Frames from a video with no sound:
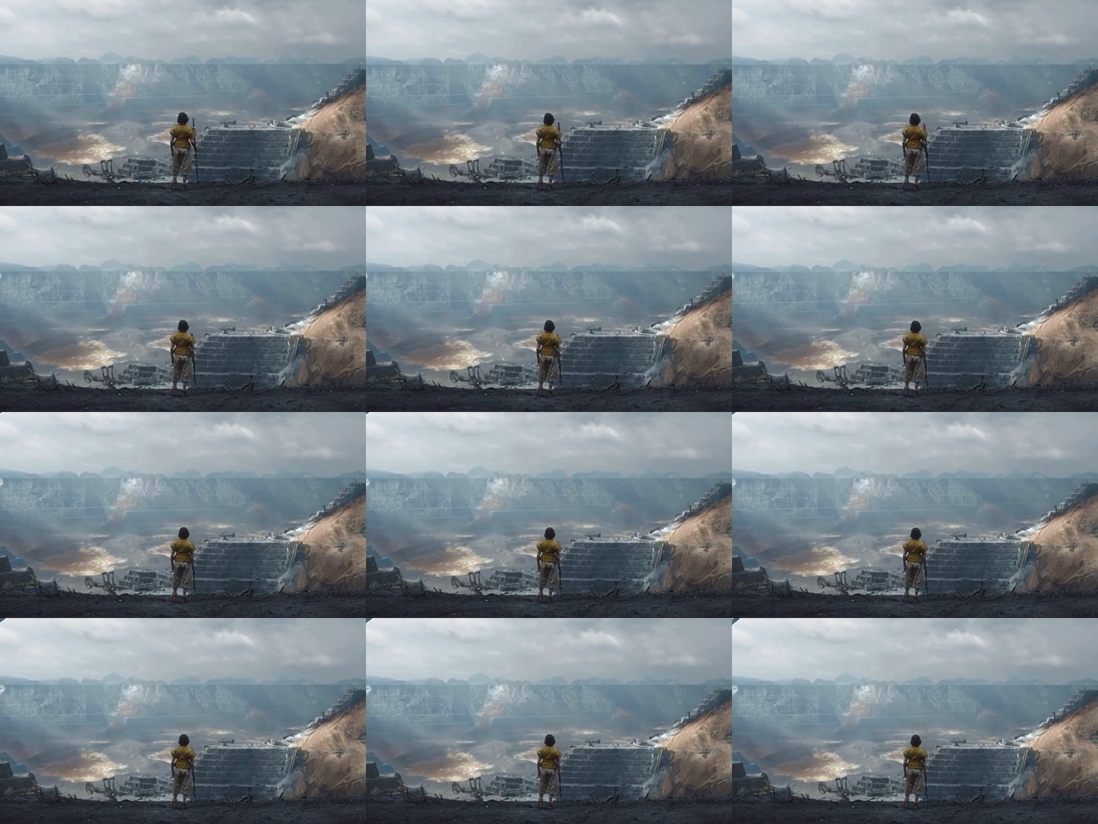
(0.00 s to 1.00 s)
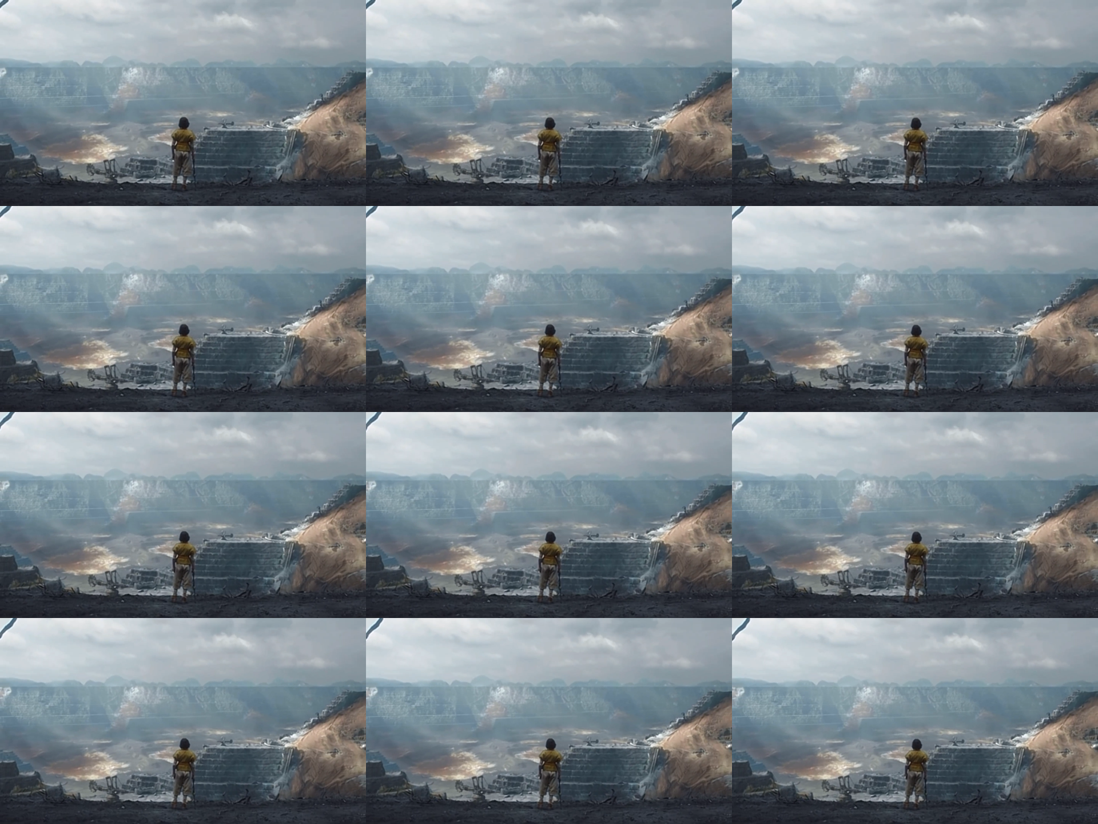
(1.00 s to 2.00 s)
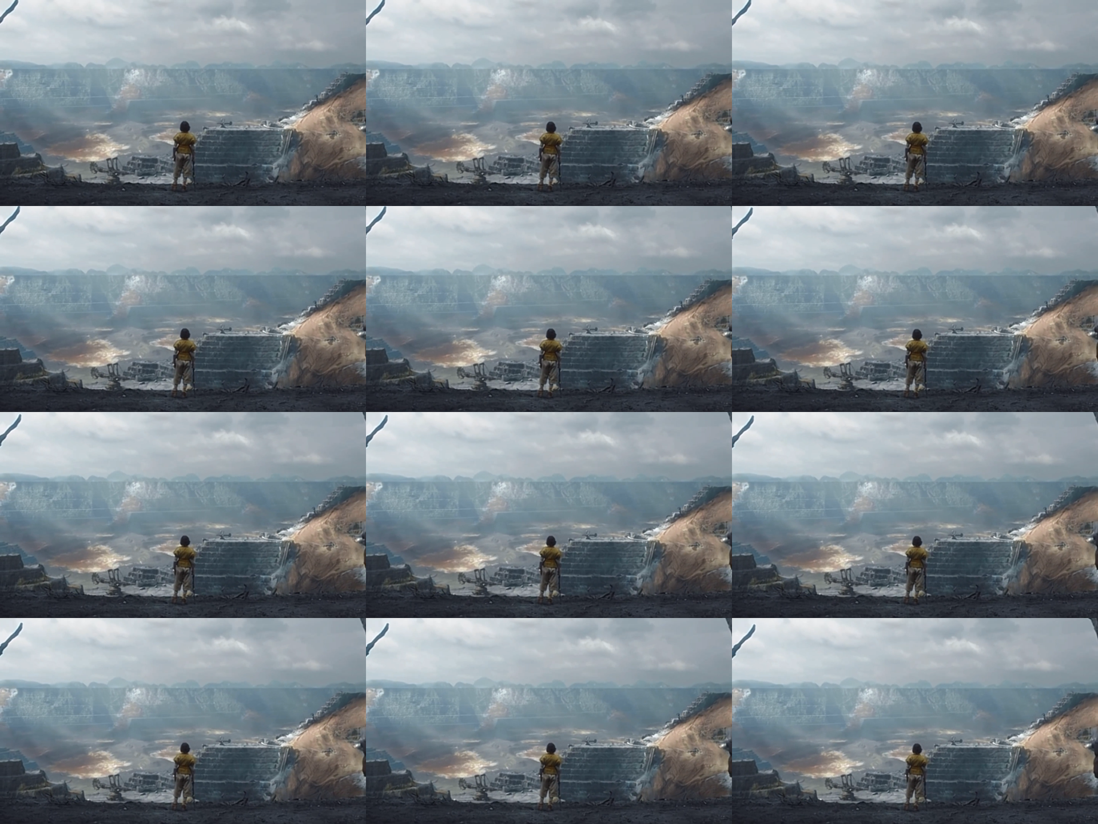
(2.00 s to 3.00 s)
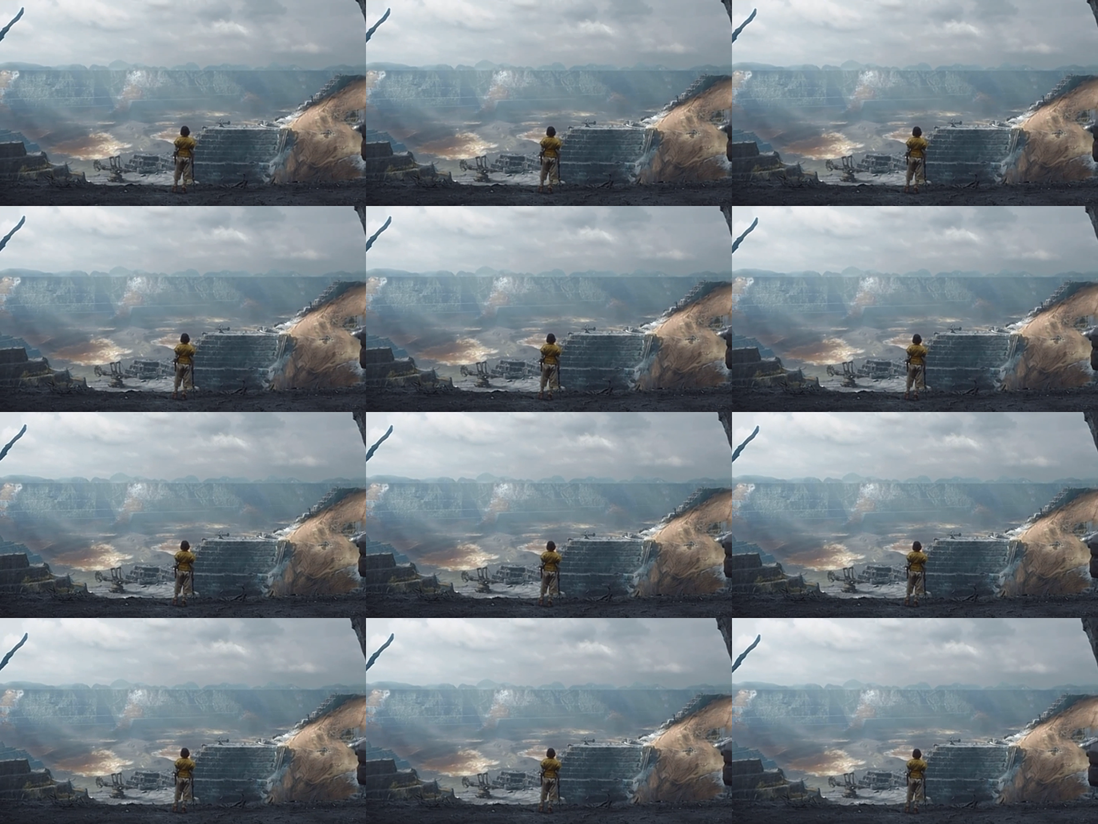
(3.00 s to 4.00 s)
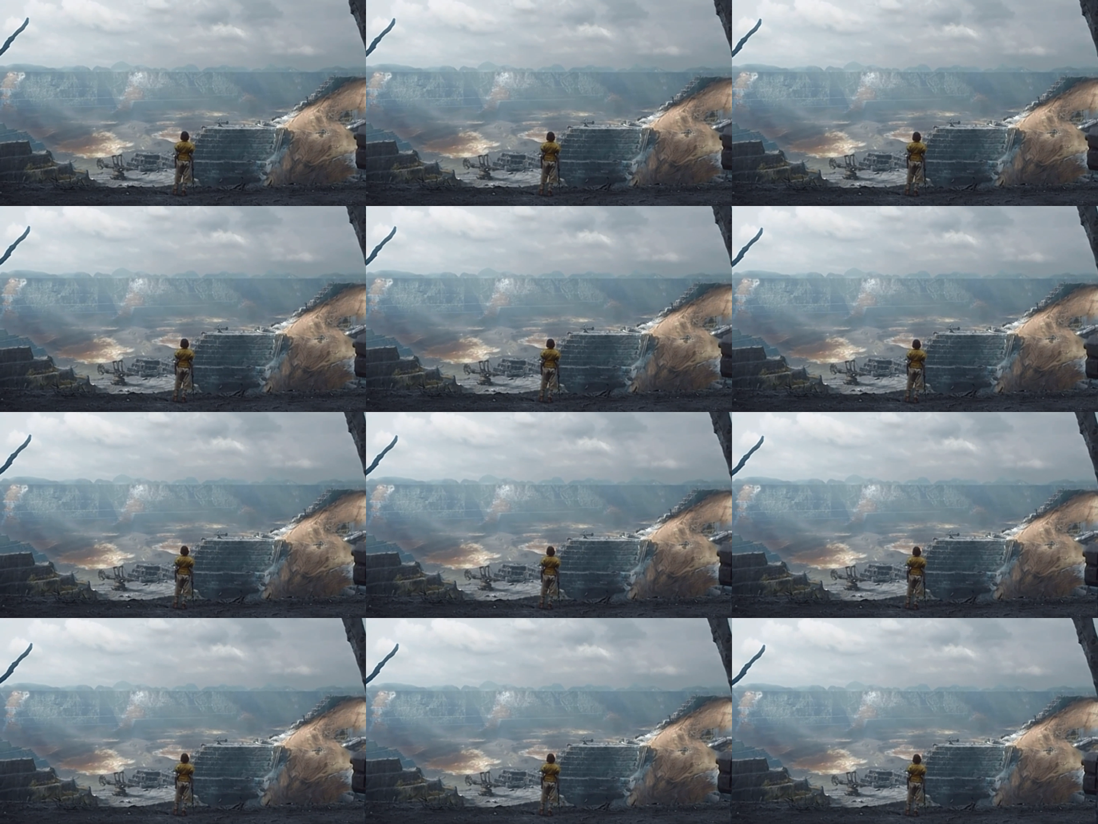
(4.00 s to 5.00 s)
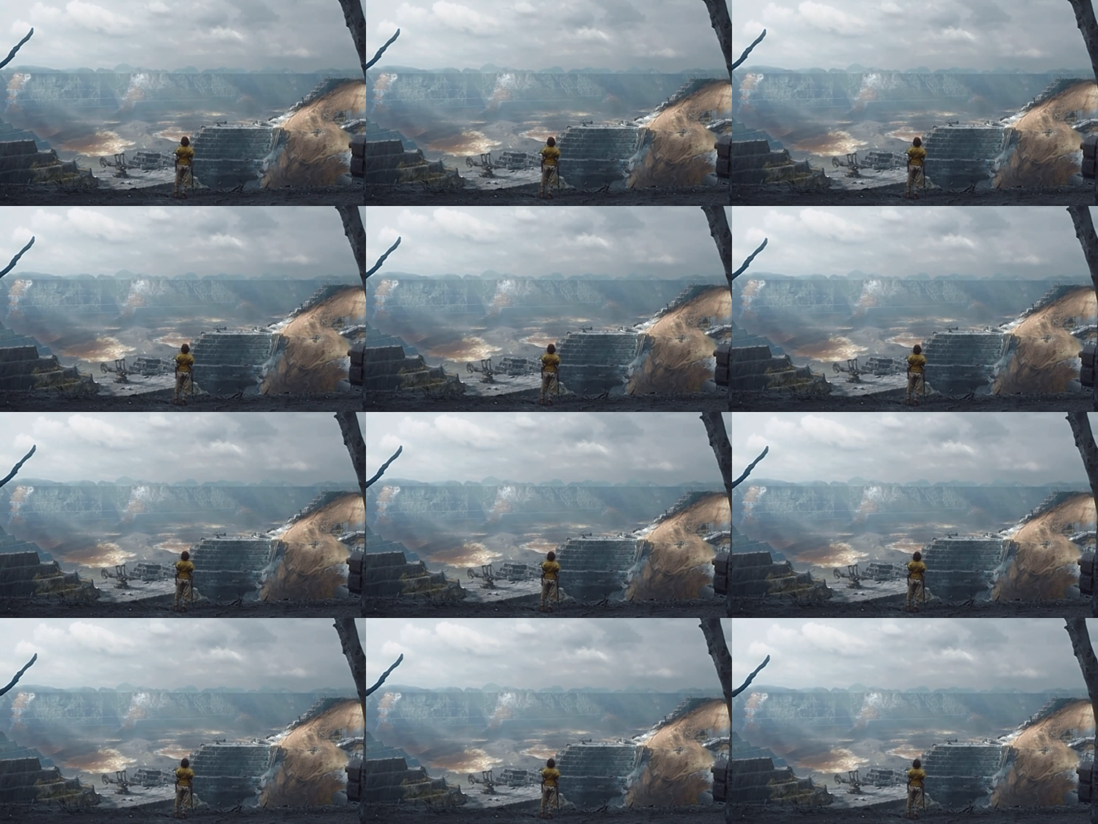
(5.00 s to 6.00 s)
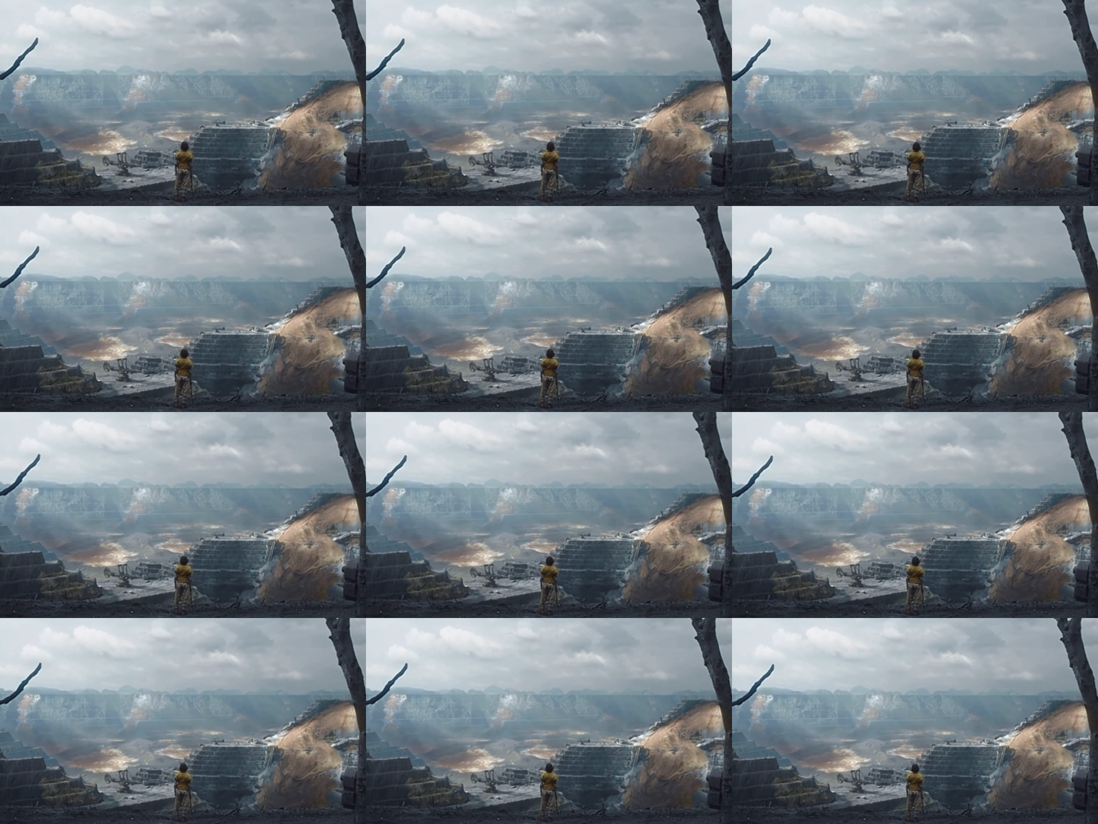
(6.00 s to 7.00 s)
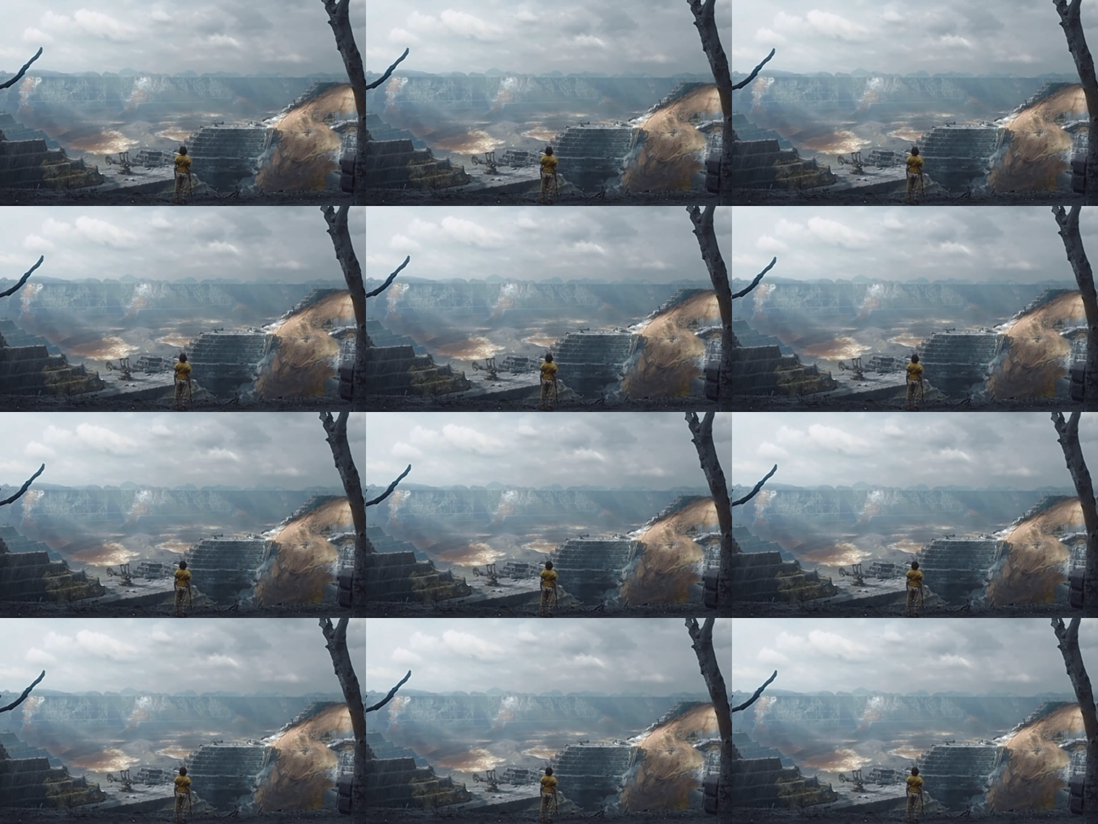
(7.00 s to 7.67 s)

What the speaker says: [unreadable: no face in view]